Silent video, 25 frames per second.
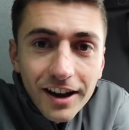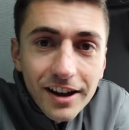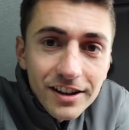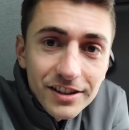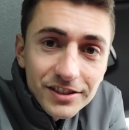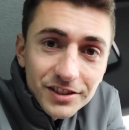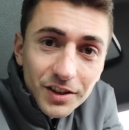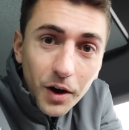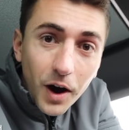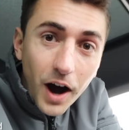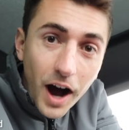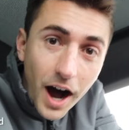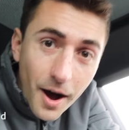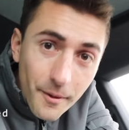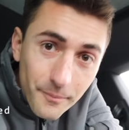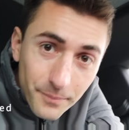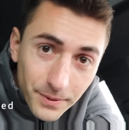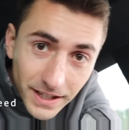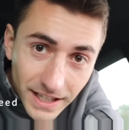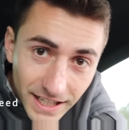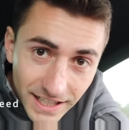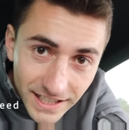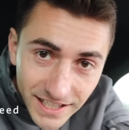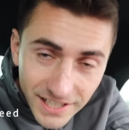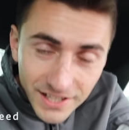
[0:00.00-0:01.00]
So
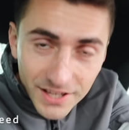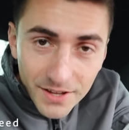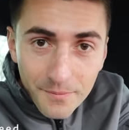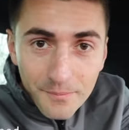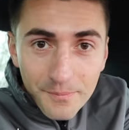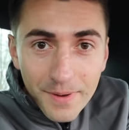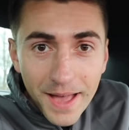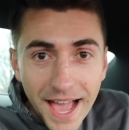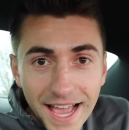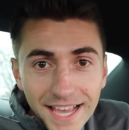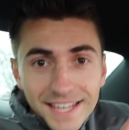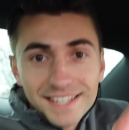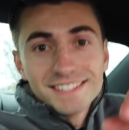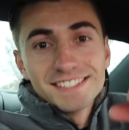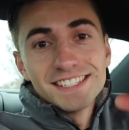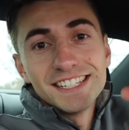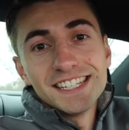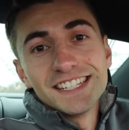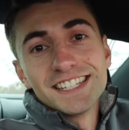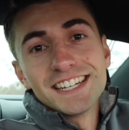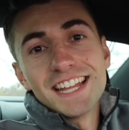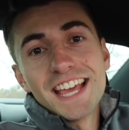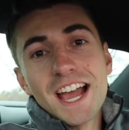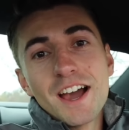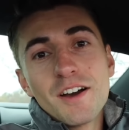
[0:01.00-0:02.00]
hopping into the back
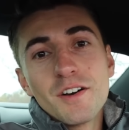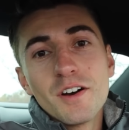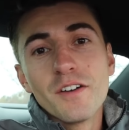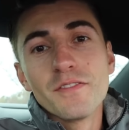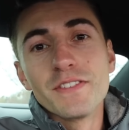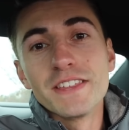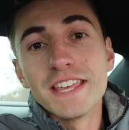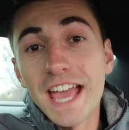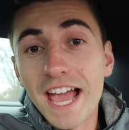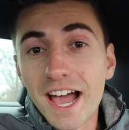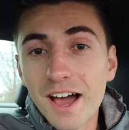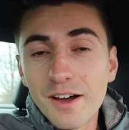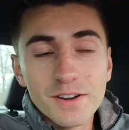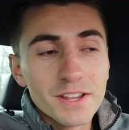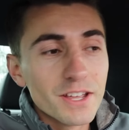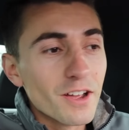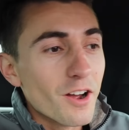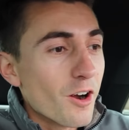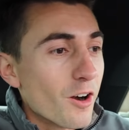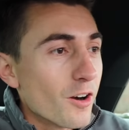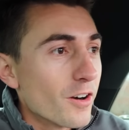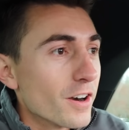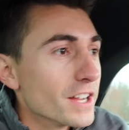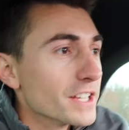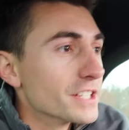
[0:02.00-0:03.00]
seat now of the Audi
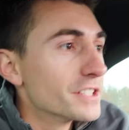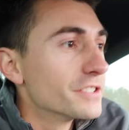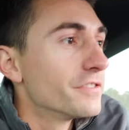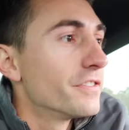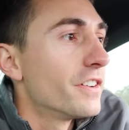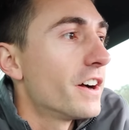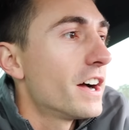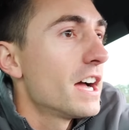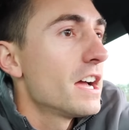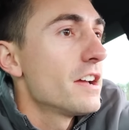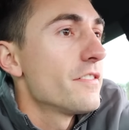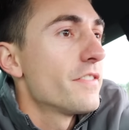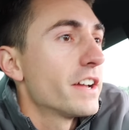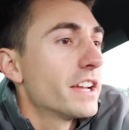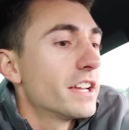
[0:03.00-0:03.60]
R S five,